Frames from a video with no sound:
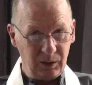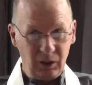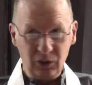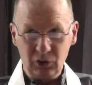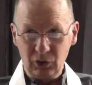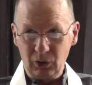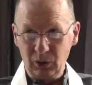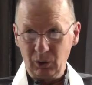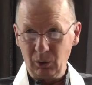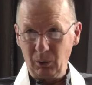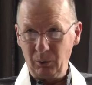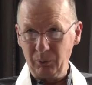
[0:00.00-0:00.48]

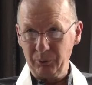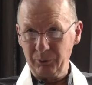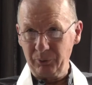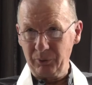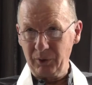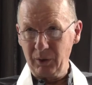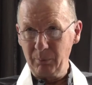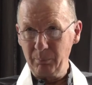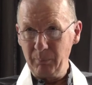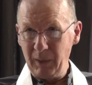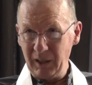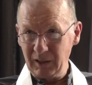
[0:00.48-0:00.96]
teaching
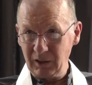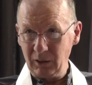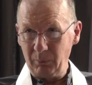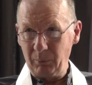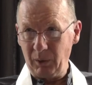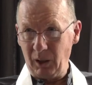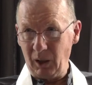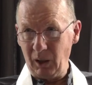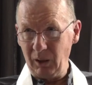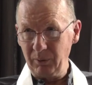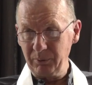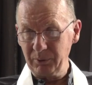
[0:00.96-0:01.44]
of the Metta
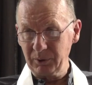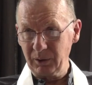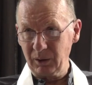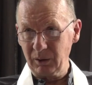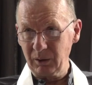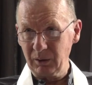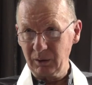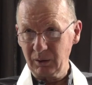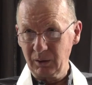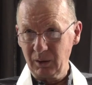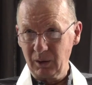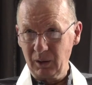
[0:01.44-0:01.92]

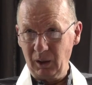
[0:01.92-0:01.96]
Bhavana,